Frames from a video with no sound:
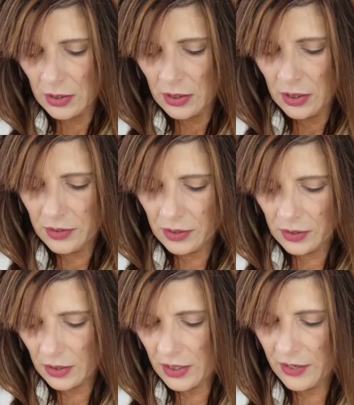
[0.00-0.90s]
And
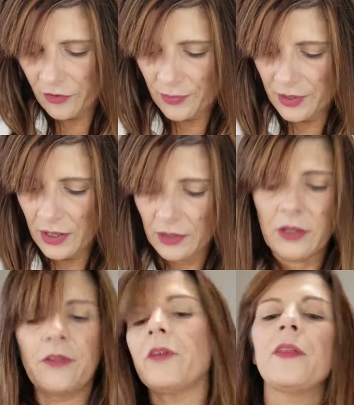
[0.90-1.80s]
then last but not
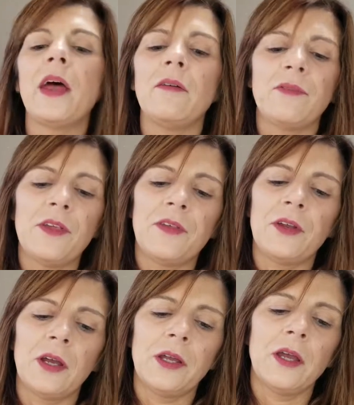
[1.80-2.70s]
least on that
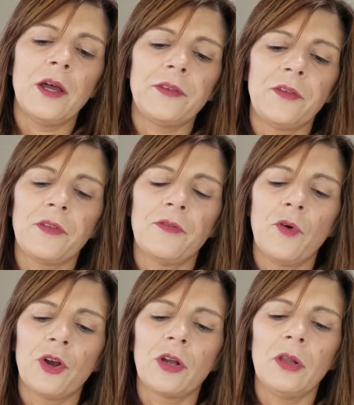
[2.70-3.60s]
visit, I got the
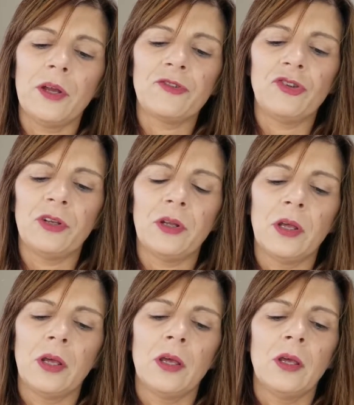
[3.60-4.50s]
Sephora collection
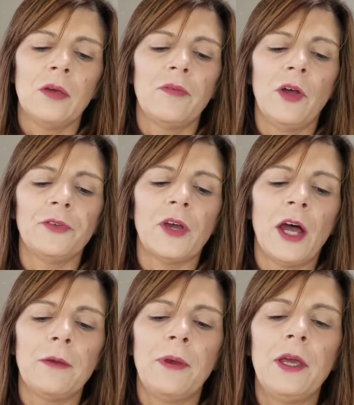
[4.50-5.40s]
felt
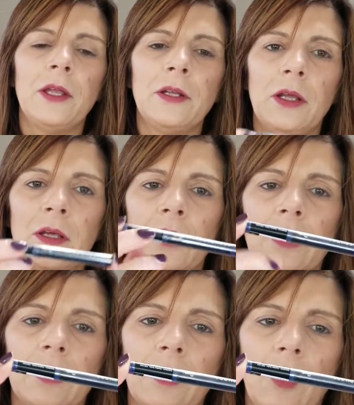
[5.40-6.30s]
eye pen
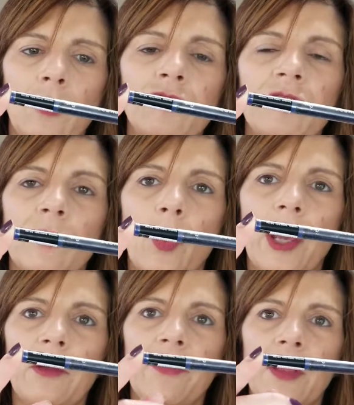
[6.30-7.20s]
in Ocean
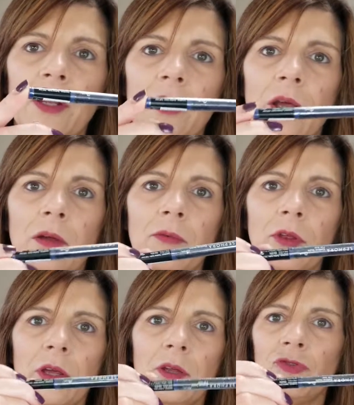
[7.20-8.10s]
Waves, and I
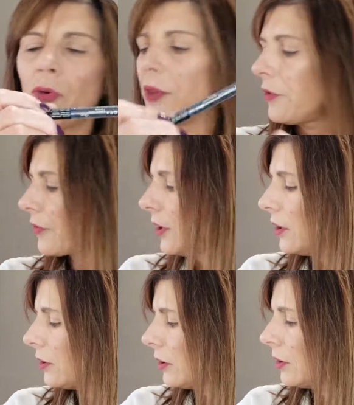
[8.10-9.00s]
really enjoy this
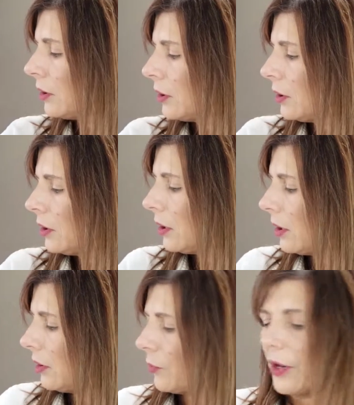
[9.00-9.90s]
color
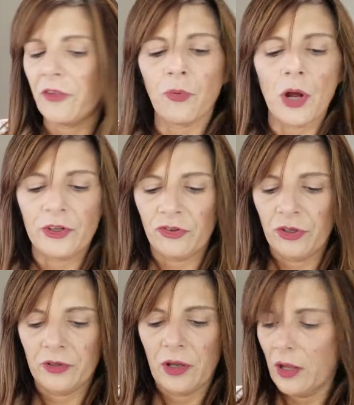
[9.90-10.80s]
when I swatched
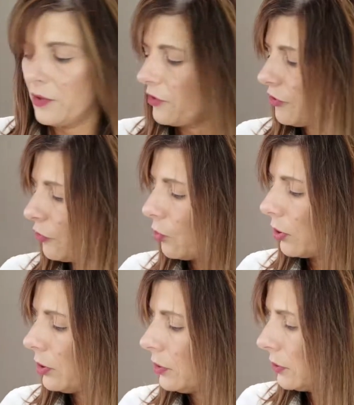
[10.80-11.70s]
it in
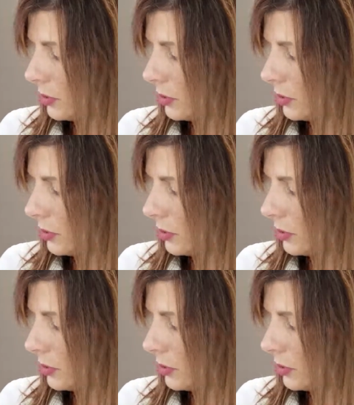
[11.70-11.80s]
store.